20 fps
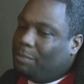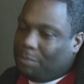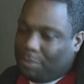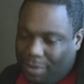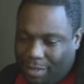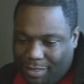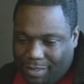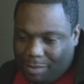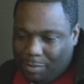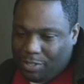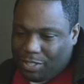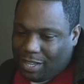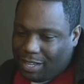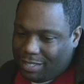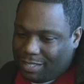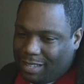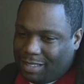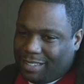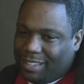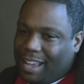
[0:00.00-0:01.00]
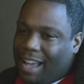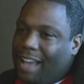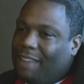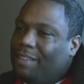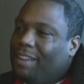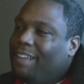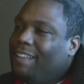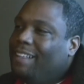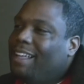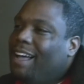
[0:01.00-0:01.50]
Bro, let me tell you something. I
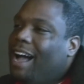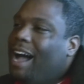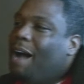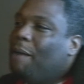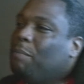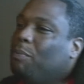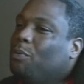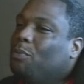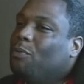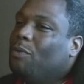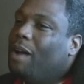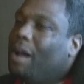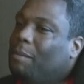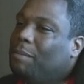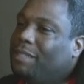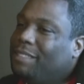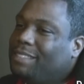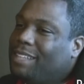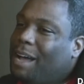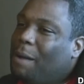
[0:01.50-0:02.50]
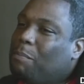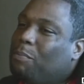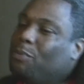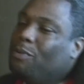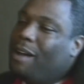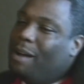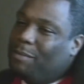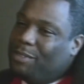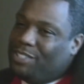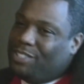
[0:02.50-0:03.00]

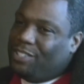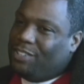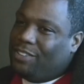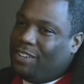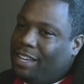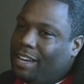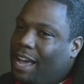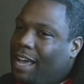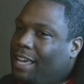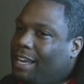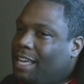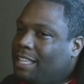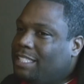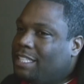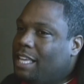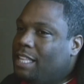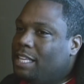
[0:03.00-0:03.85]
promise you. And I say